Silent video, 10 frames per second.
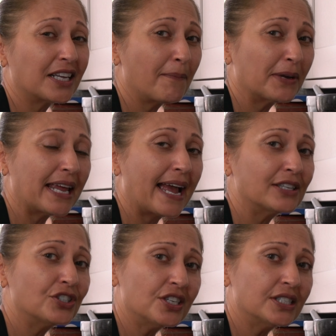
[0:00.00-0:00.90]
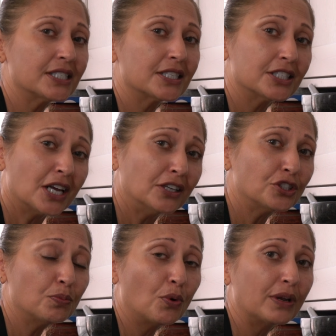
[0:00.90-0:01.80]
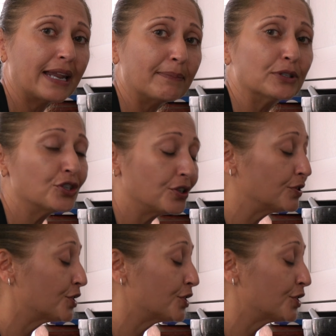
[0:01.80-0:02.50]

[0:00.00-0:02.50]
And I'm going to add just a touch more lemon juice